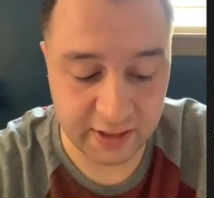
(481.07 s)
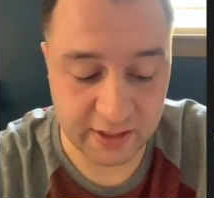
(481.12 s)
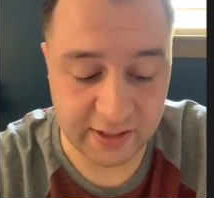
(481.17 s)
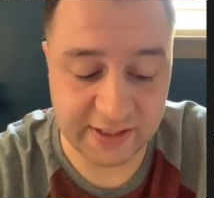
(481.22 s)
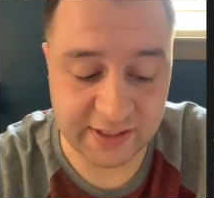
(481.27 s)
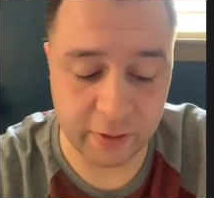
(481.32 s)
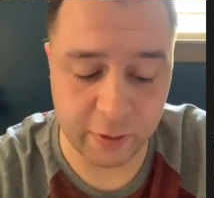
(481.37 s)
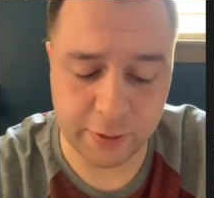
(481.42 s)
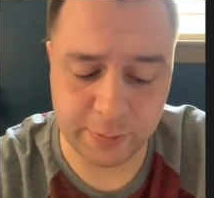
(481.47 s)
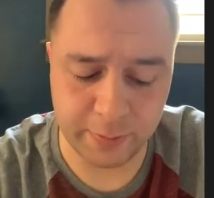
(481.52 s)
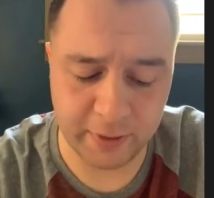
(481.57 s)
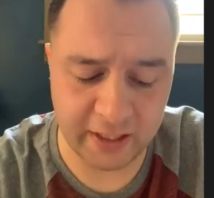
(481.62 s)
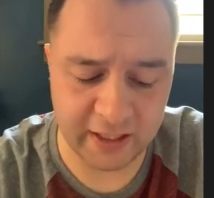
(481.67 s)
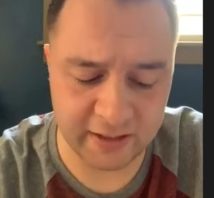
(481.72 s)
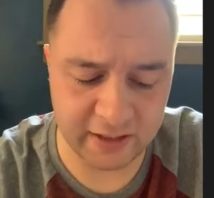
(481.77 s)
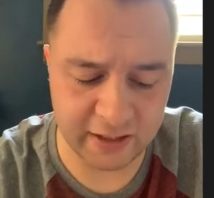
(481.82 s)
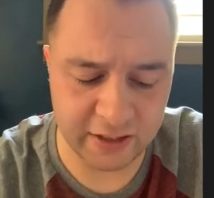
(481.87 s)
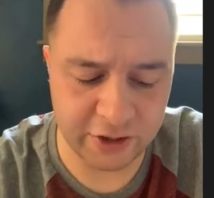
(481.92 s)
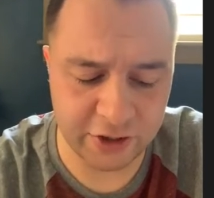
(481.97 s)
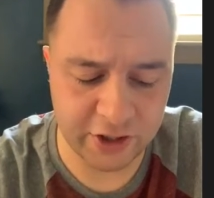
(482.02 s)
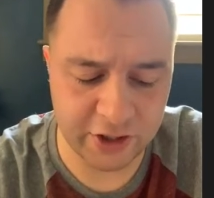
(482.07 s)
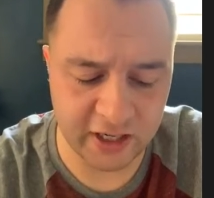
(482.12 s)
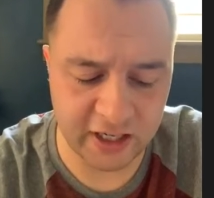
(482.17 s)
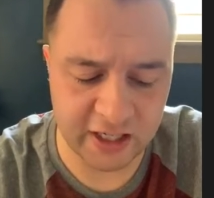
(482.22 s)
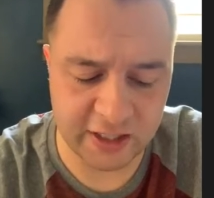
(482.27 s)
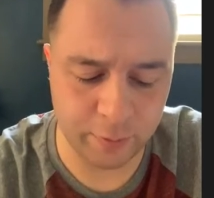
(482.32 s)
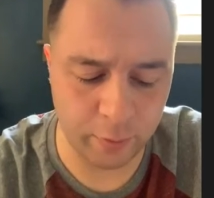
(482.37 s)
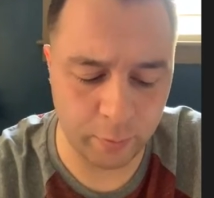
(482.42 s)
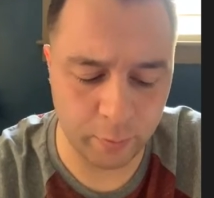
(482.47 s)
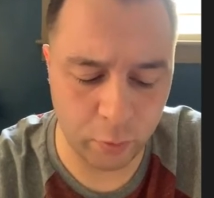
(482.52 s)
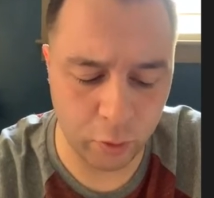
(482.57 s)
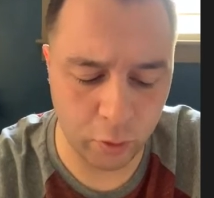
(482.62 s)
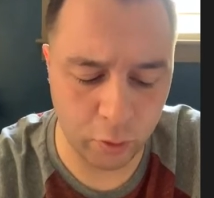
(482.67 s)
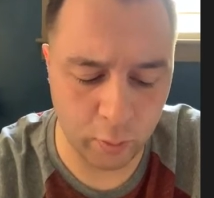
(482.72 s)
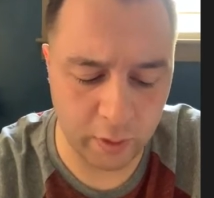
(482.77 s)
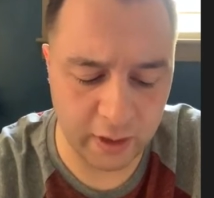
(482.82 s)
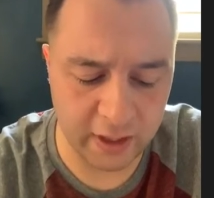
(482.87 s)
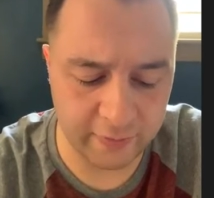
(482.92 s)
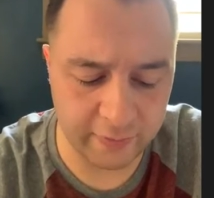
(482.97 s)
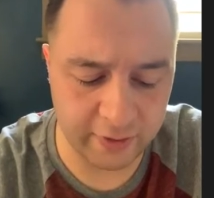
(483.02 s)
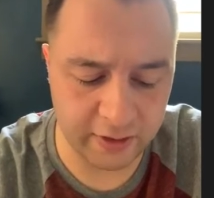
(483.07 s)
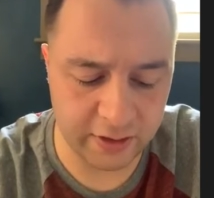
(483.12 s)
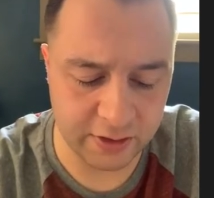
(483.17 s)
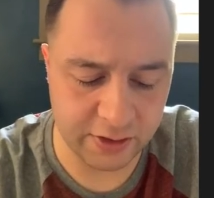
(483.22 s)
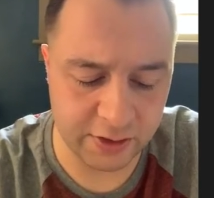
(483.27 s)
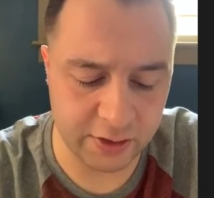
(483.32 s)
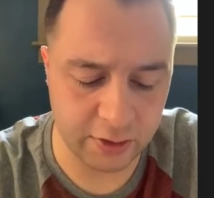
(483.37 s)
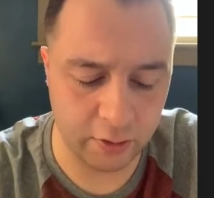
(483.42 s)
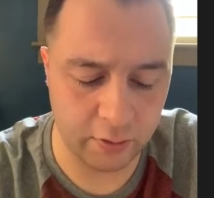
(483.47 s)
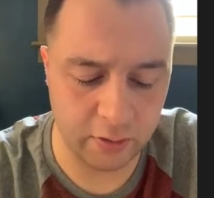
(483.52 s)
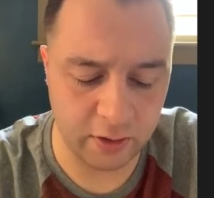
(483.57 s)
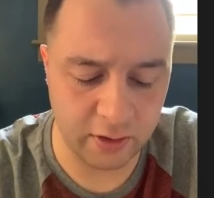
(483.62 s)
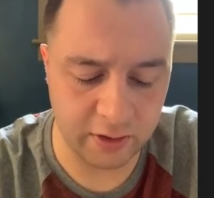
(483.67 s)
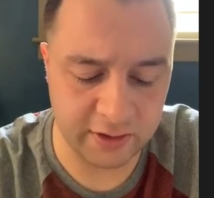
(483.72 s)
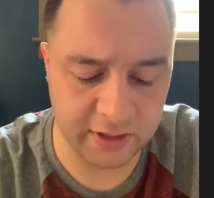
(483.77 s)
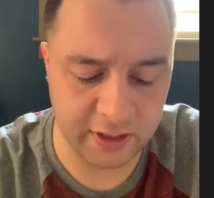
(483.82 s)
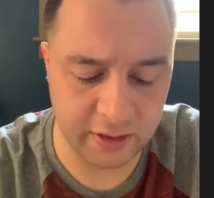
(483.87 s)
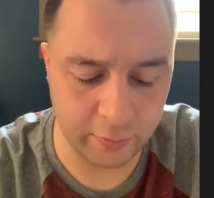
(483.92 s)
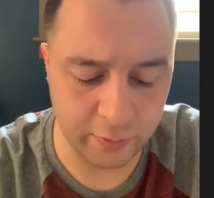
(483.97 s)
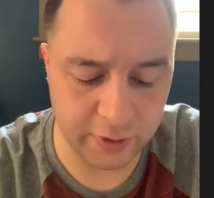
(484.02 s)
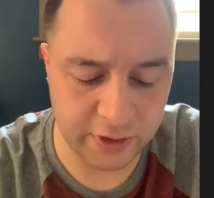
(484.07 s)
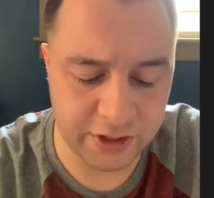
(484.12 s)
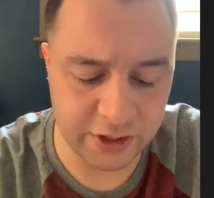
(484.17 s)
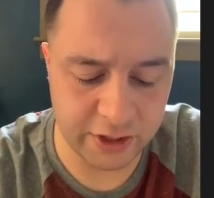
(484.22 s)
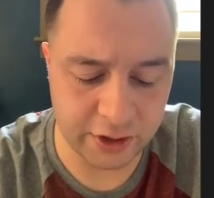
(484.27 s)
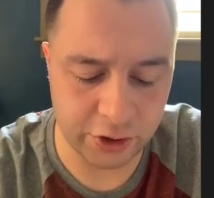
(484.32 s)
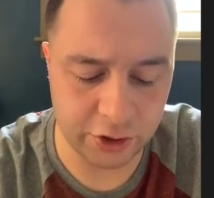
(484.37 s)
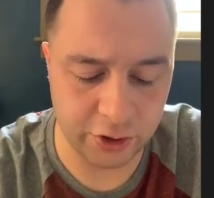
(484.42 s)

His hair was black like Johnny's, but more wavy and so long that it reached his